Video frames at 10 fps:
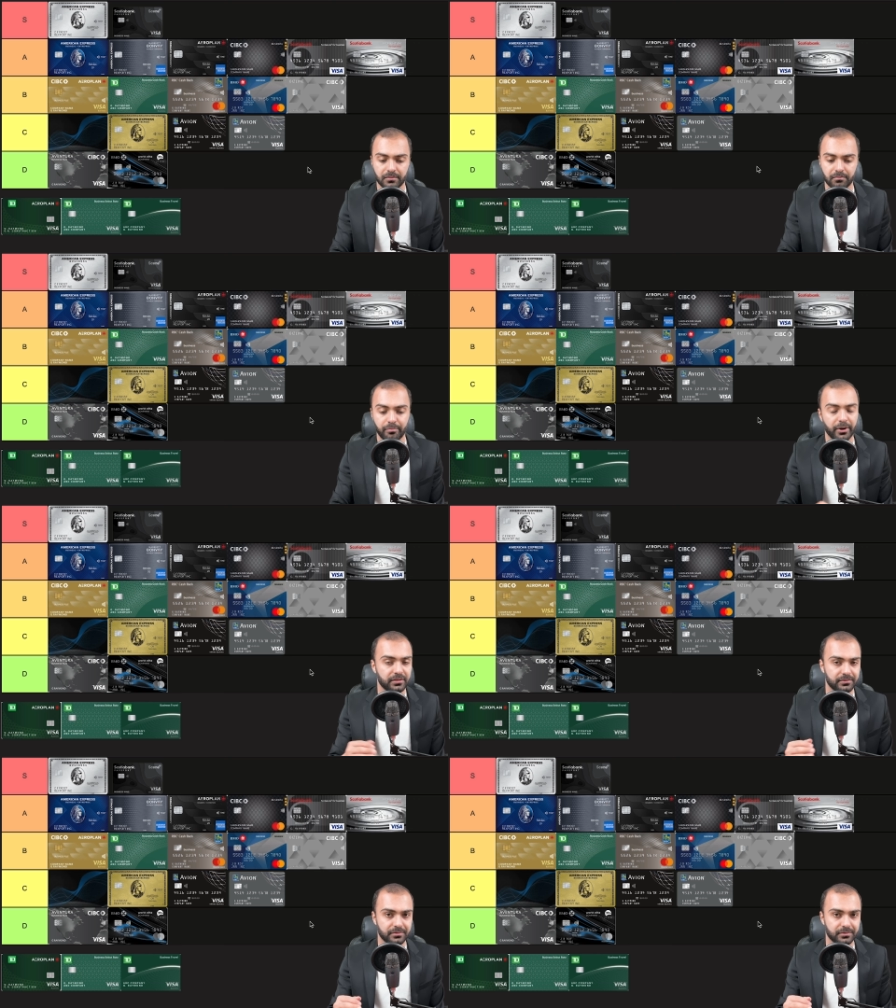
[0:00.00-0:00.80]

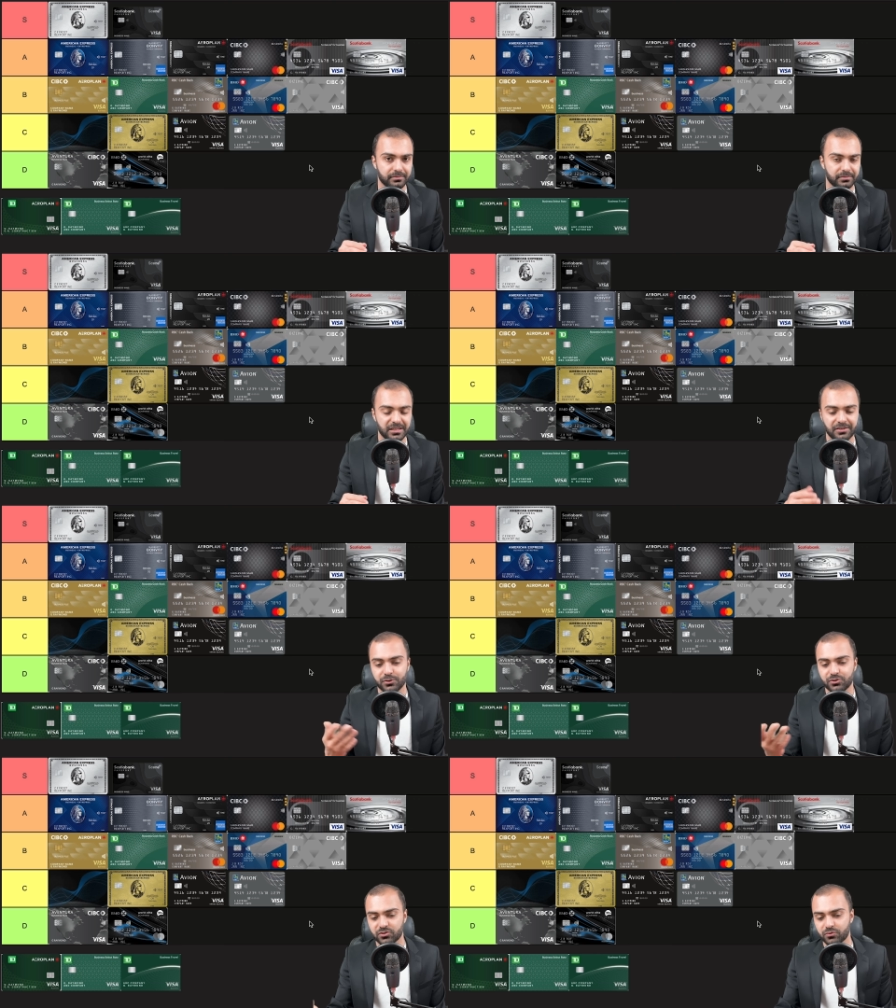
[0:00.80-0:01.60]
But if
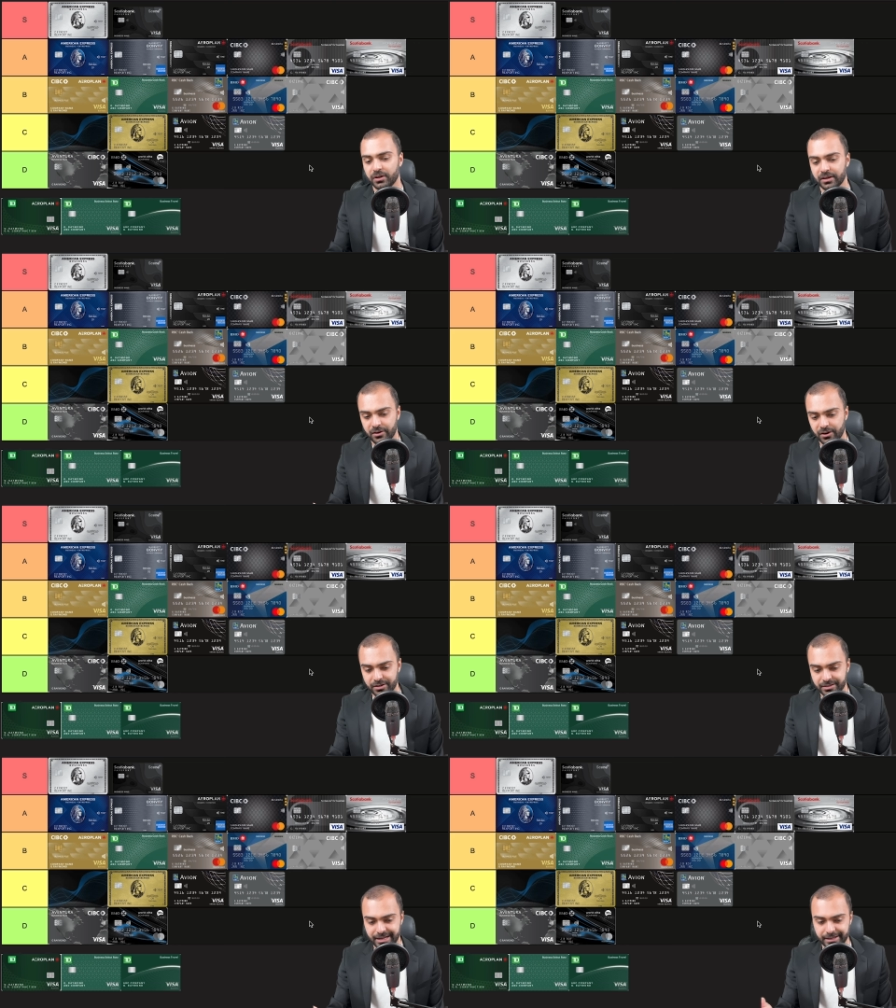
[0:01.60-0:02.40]
you just want a
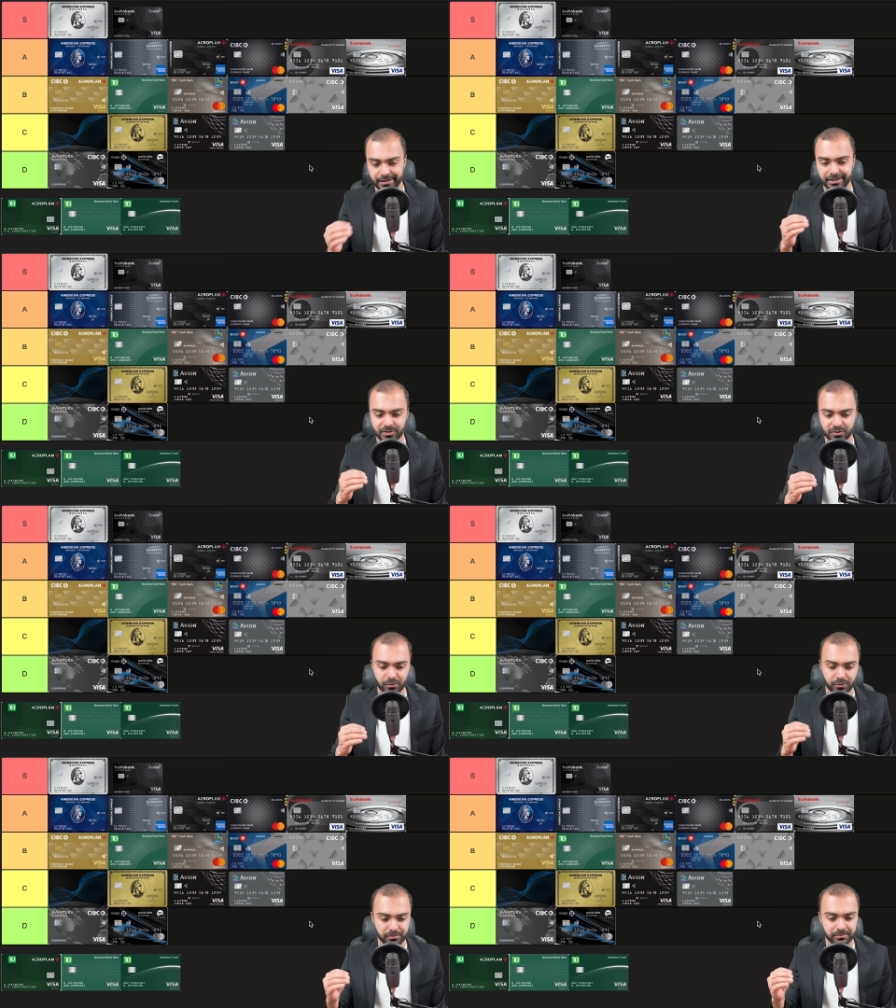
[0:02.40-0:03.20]
card that gets
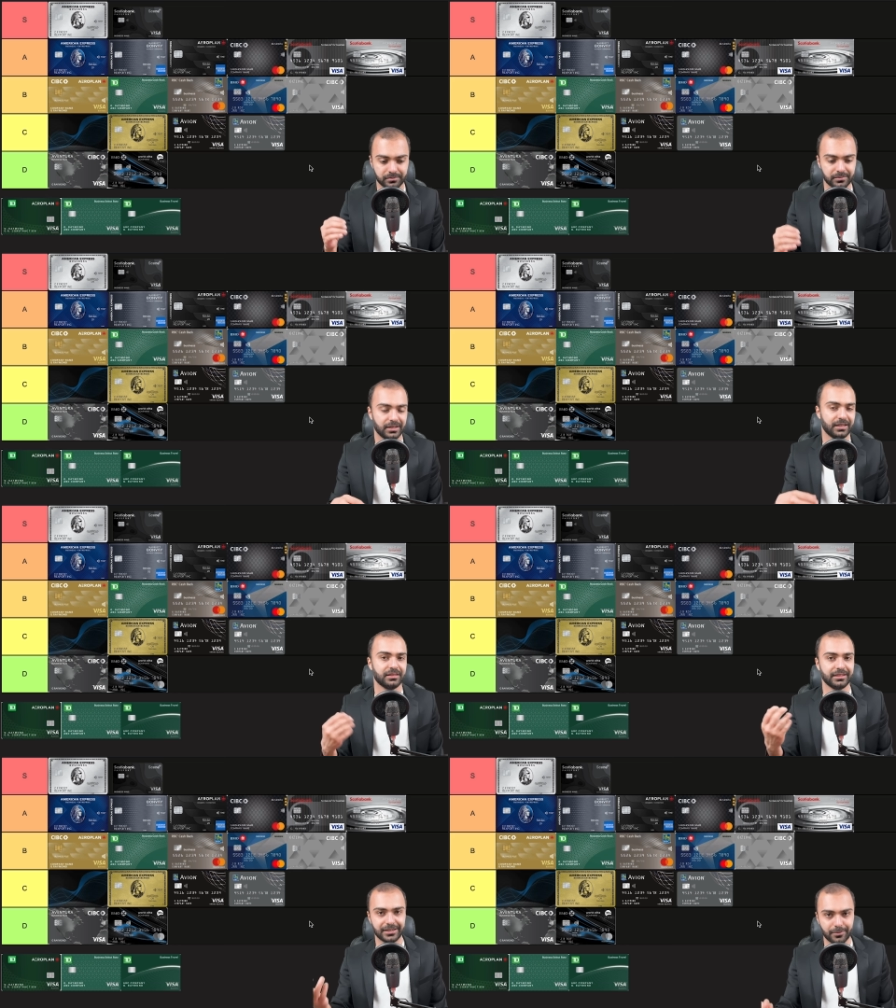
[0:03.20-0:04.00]
you a
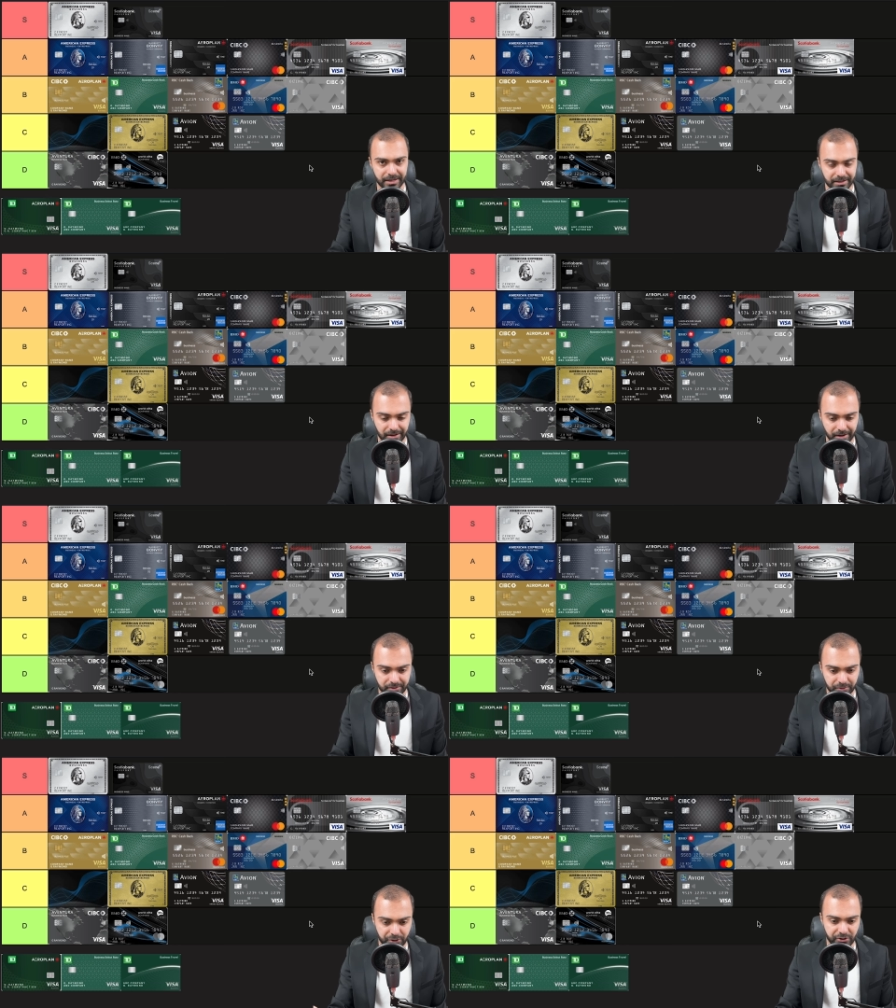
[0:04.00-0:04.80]
little bit
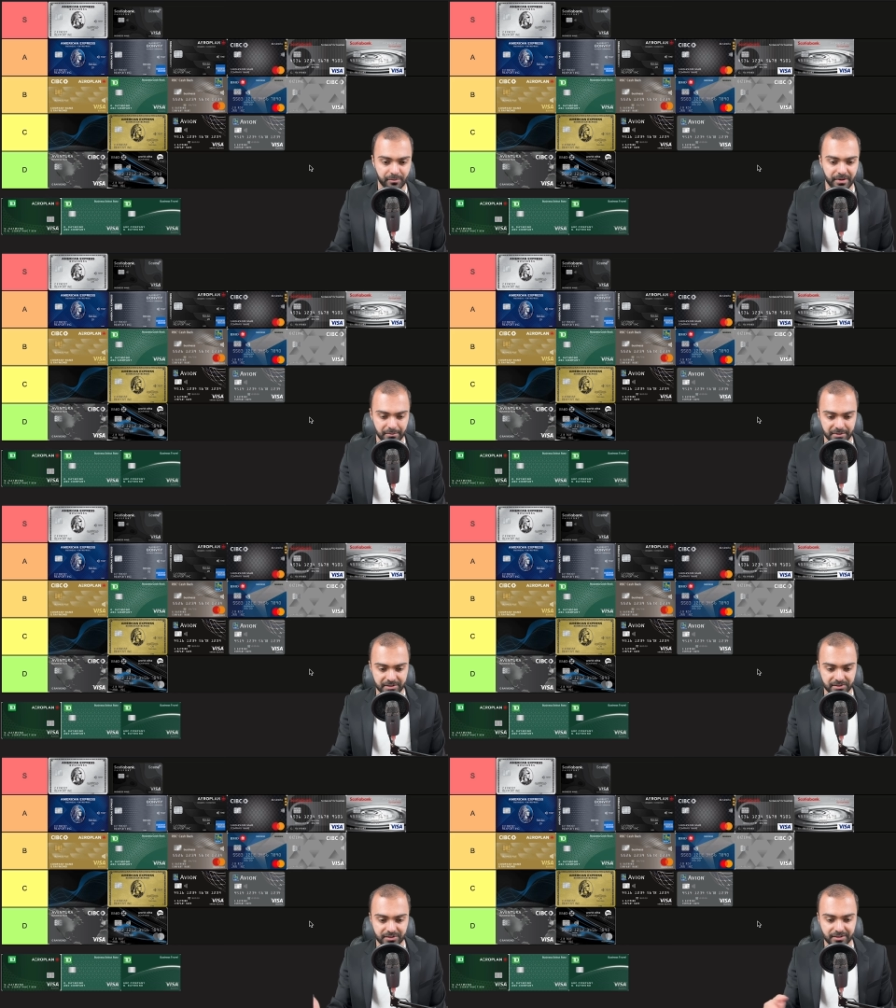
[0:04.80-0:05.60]
on recurring
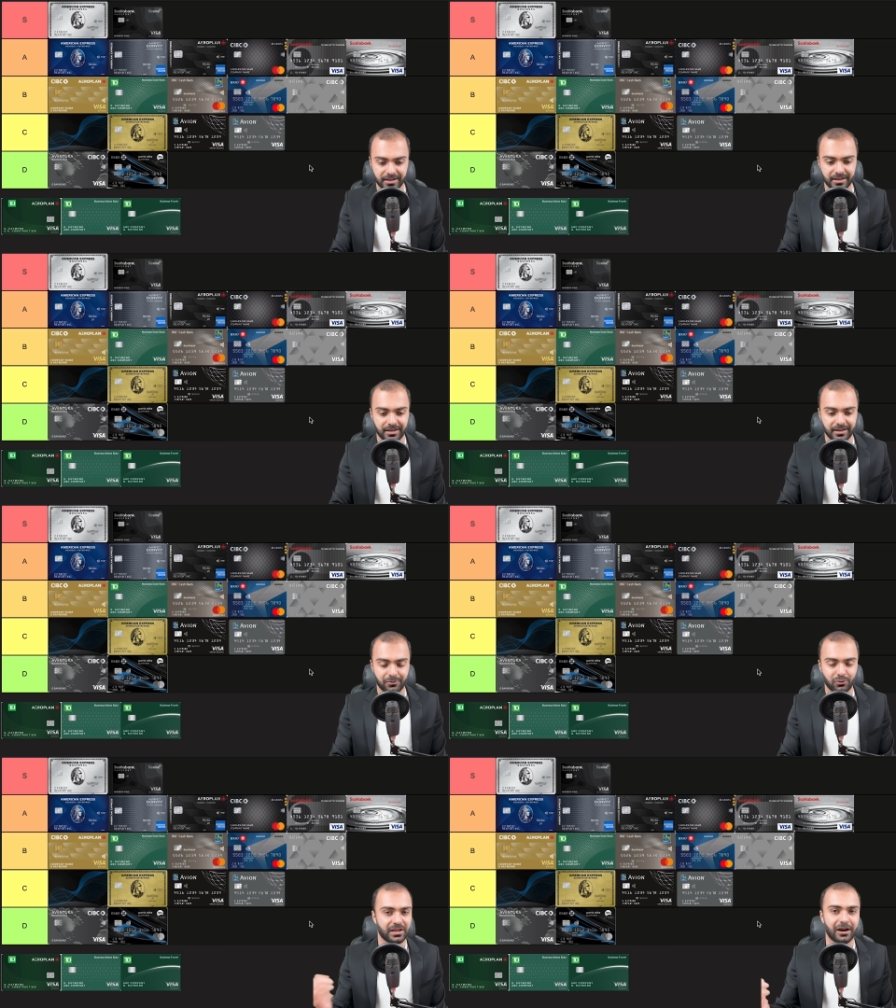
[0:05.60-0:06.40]
payments
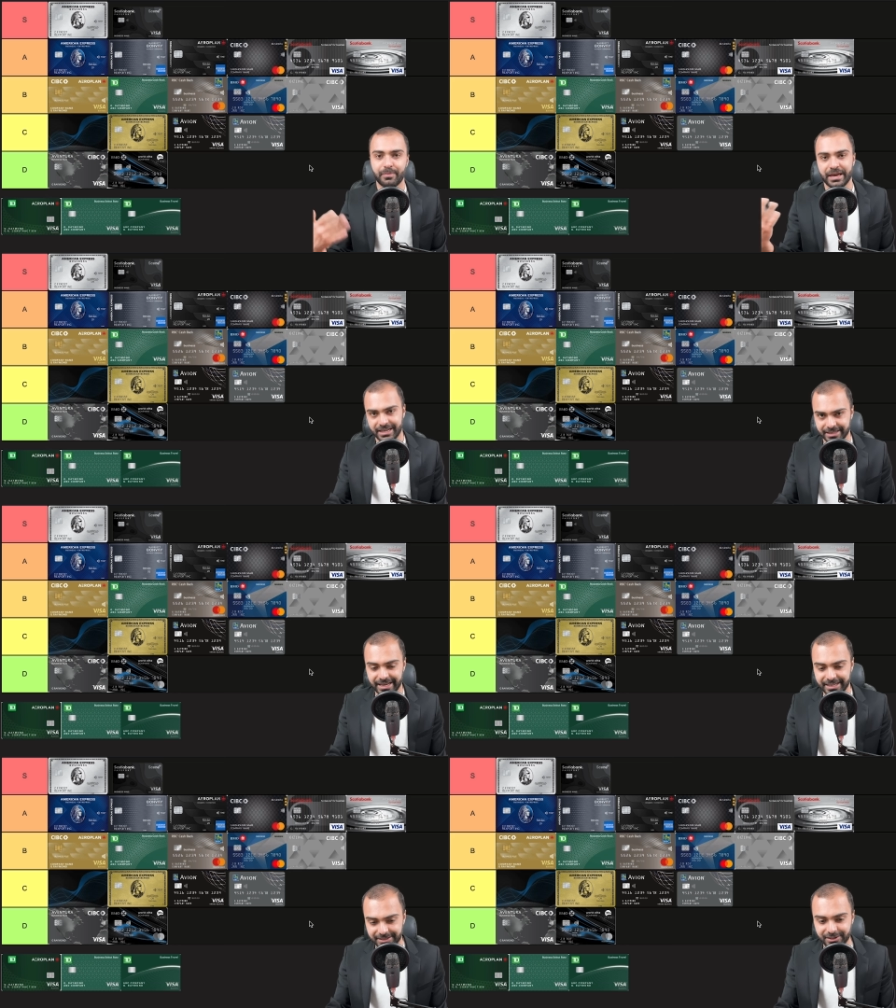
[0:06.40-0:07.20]
without paying the
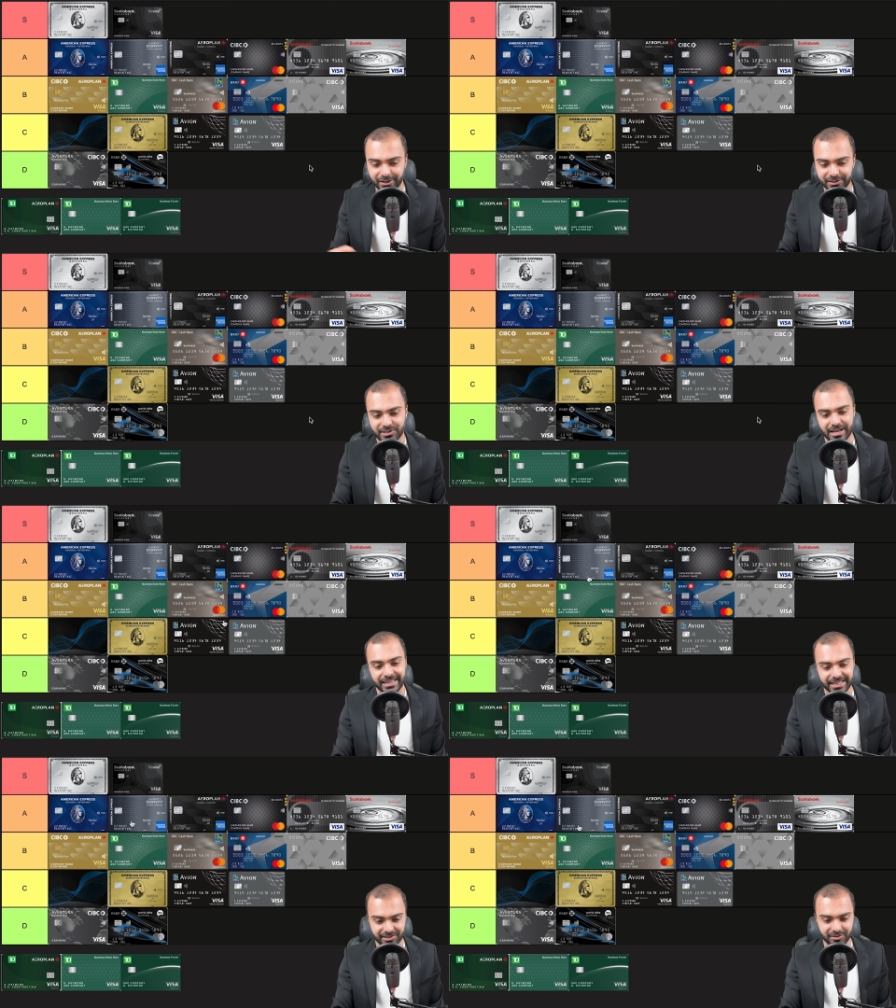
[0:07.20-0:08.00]
$80, I
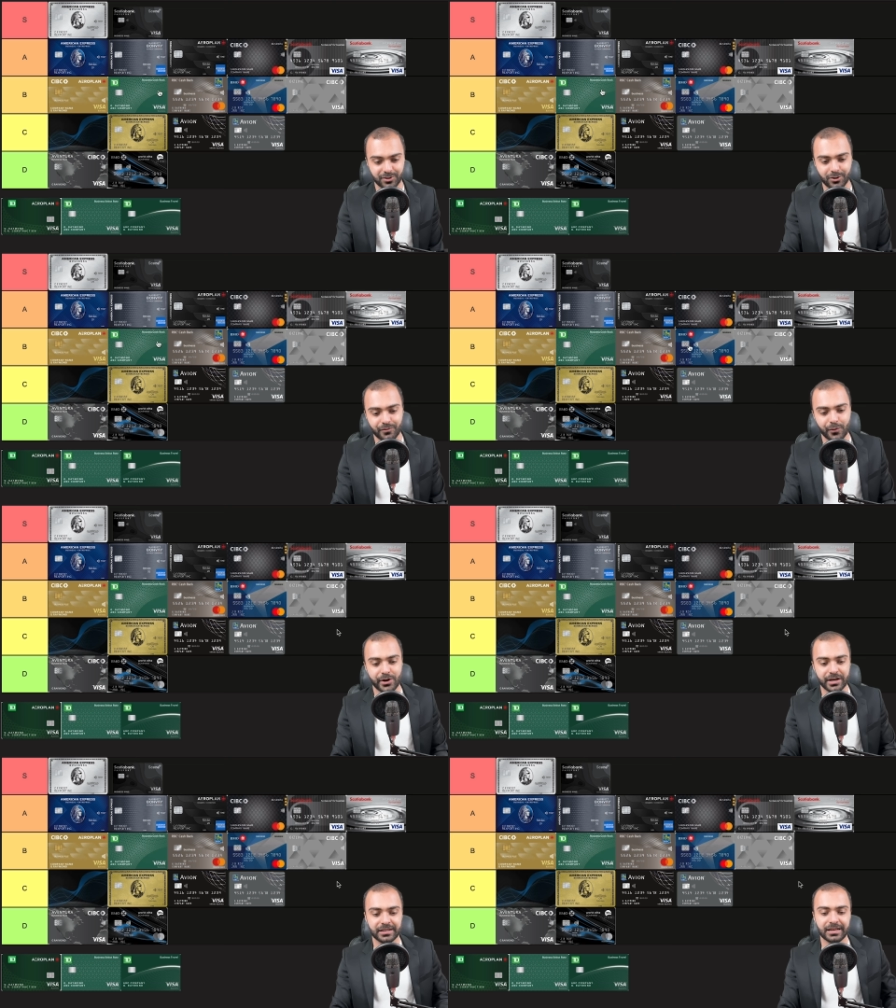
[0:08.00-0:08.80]
guess you could go
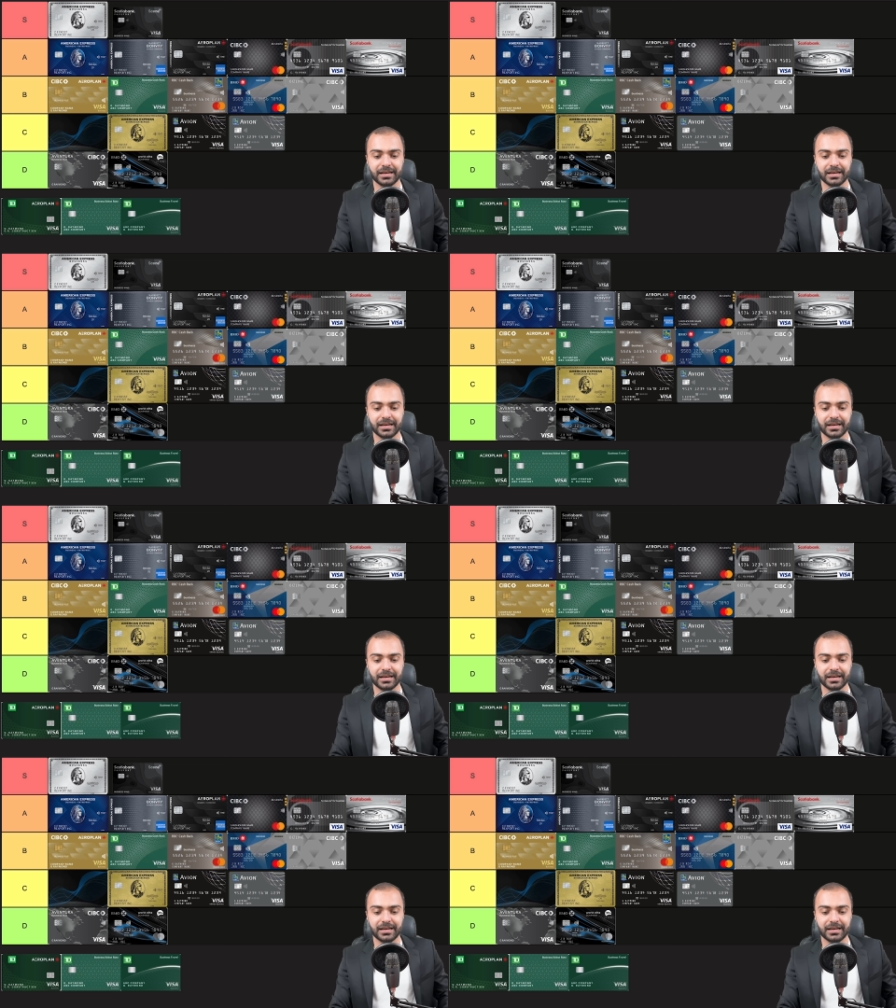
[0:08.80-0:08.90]
for it.